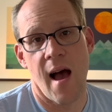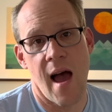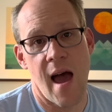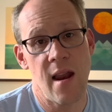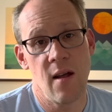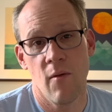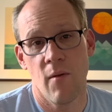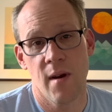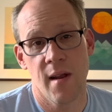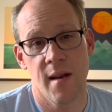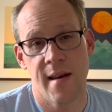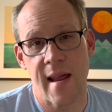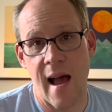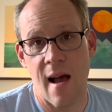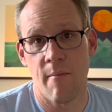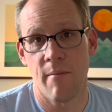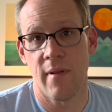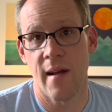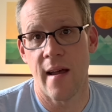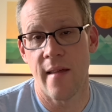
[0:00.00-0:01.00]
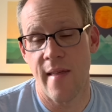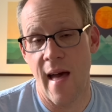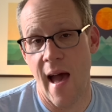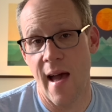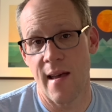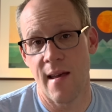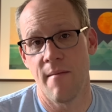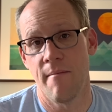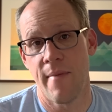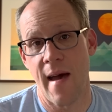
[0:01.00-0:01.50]
I don't want to downplay
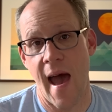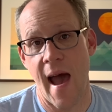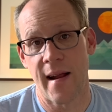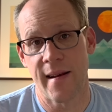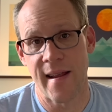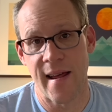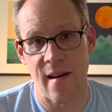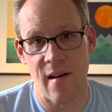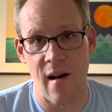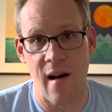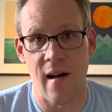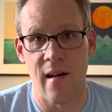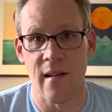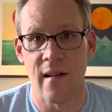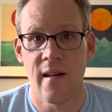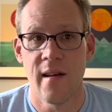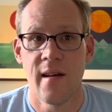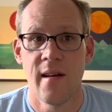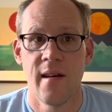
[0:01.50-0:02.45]
that impact at all.